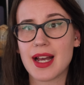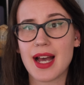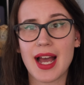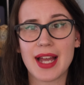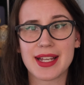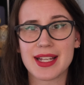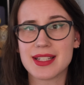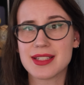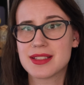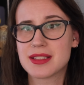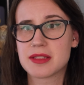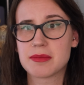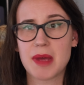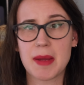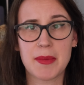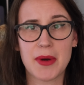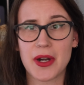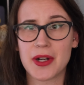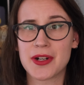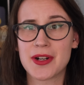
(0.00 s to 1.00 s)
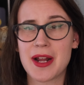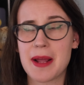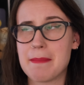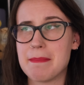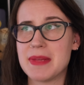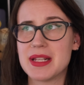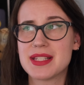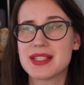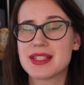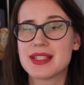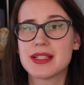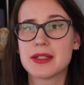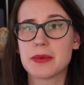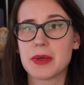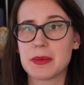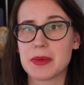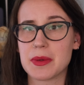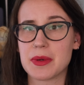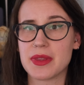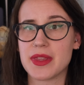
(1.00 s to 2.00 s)
I guess my partner and I missed it
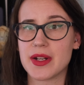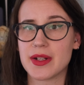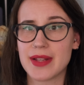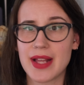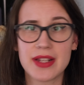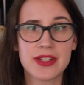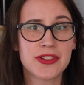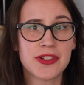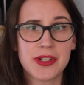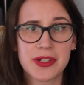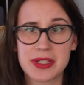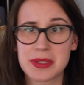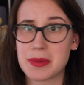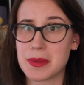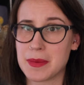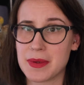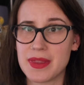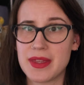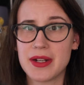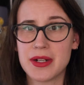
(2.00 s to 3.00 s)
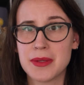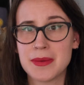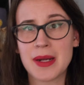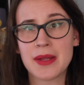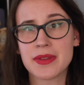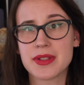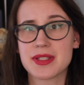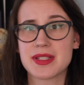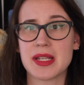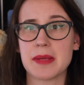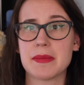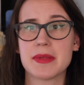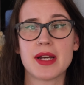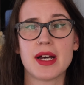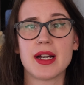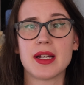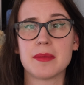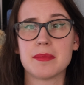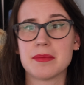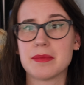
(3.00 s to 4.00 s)
when we were there last year because we were there around the same
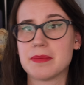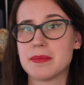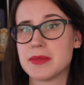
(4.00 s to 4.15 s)
time.